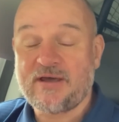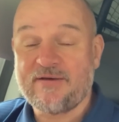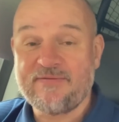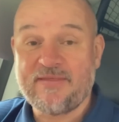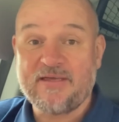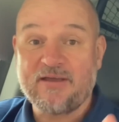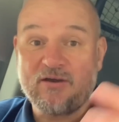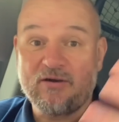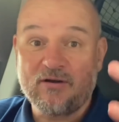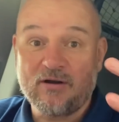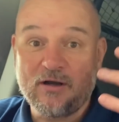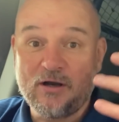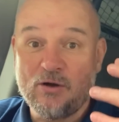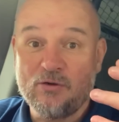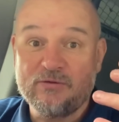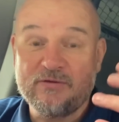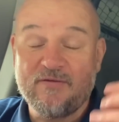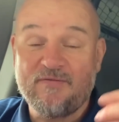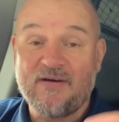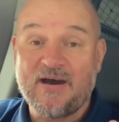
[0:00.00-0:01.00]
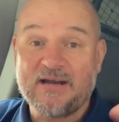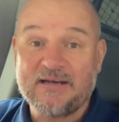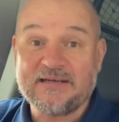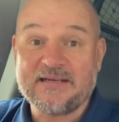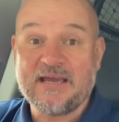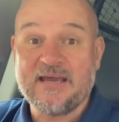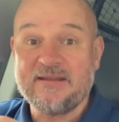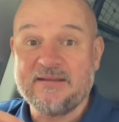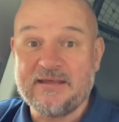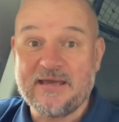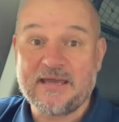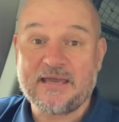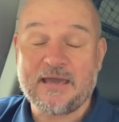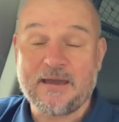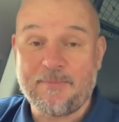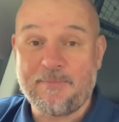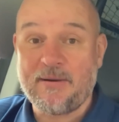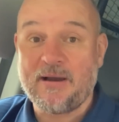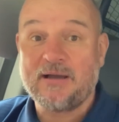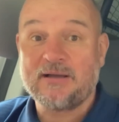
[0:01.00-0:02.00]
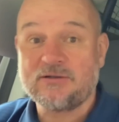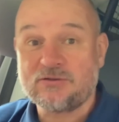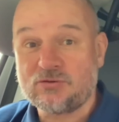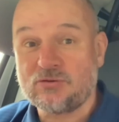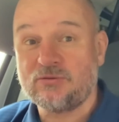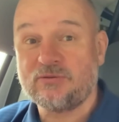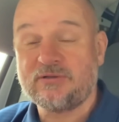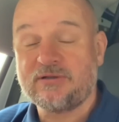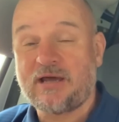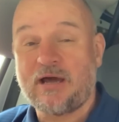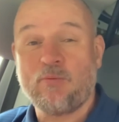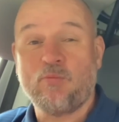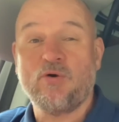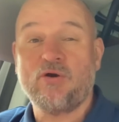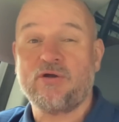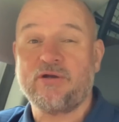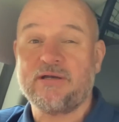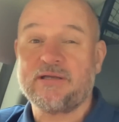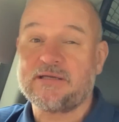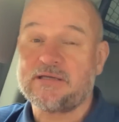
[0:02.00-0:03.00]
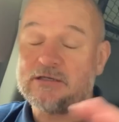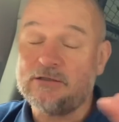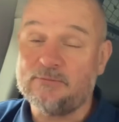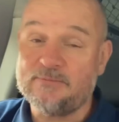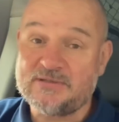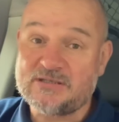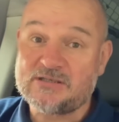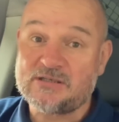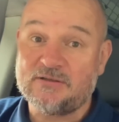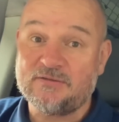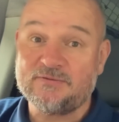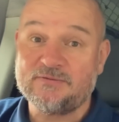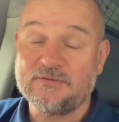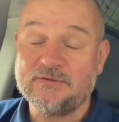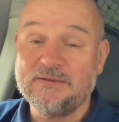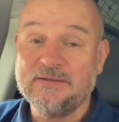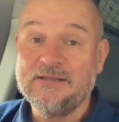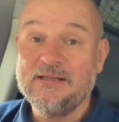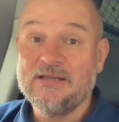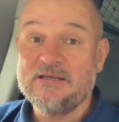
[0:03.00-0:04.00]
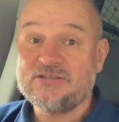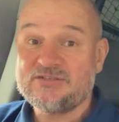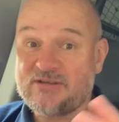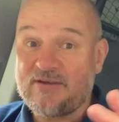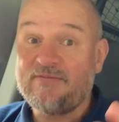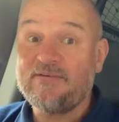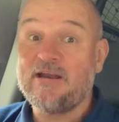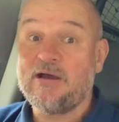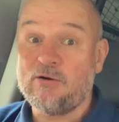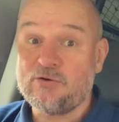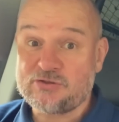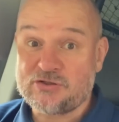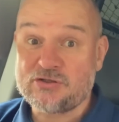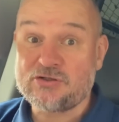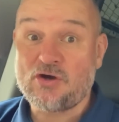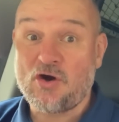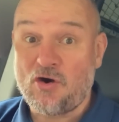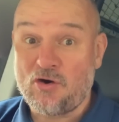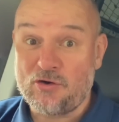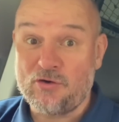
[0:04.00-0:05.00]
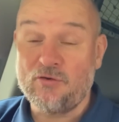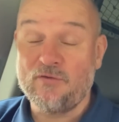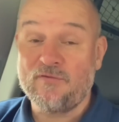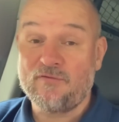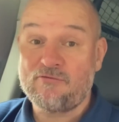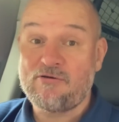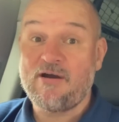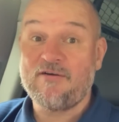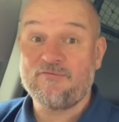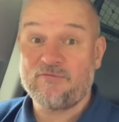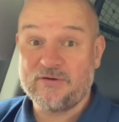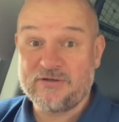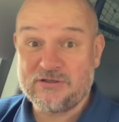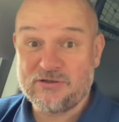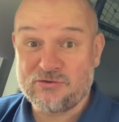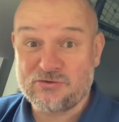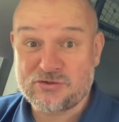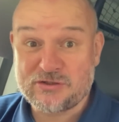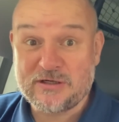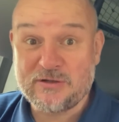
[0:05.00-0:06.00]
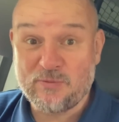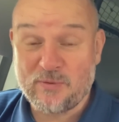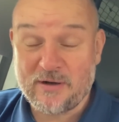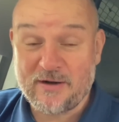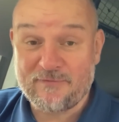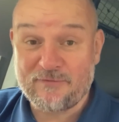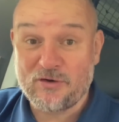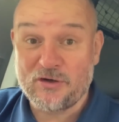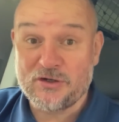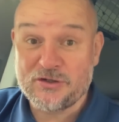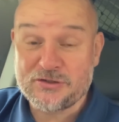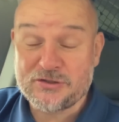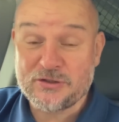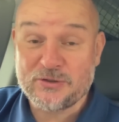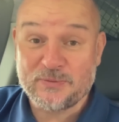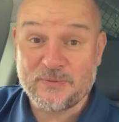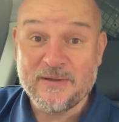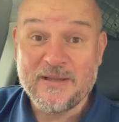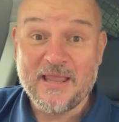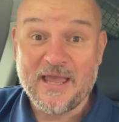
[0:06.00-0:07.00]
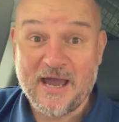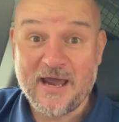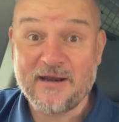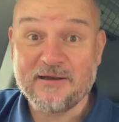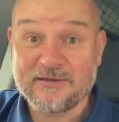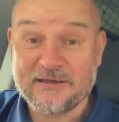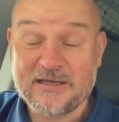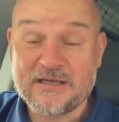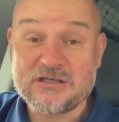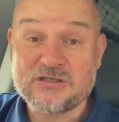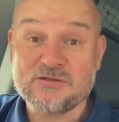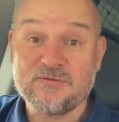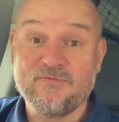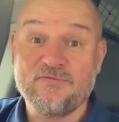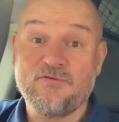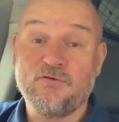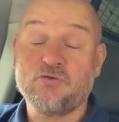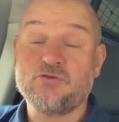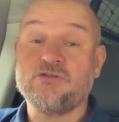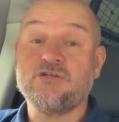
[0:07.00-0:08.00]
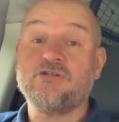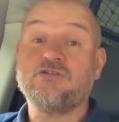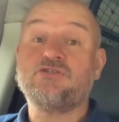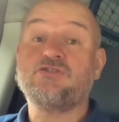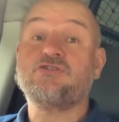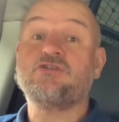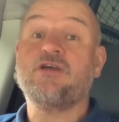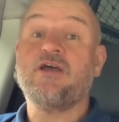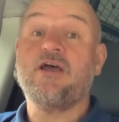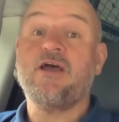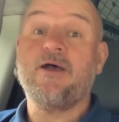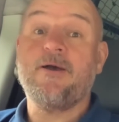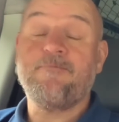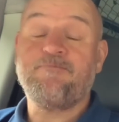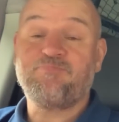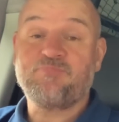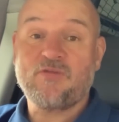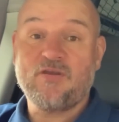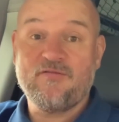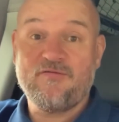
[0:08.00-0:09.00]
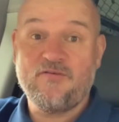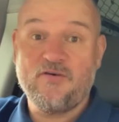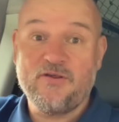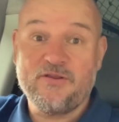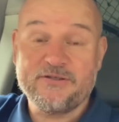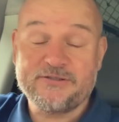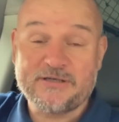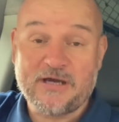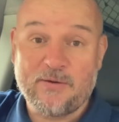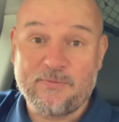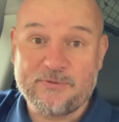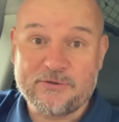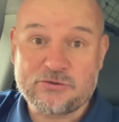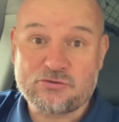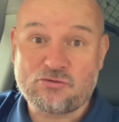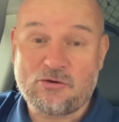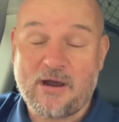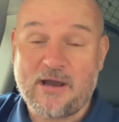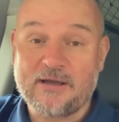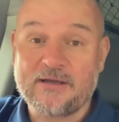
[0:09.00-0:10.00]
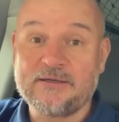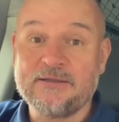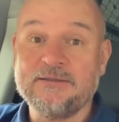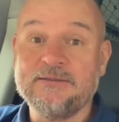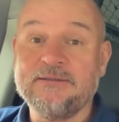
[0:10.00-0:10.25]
I've then got to load the van, get there, get back, and do the thing. I wasn't going to kill myself. 7 hours is hard enough graph when you'll see what I've got to do, and I'll get you some footage further down the track.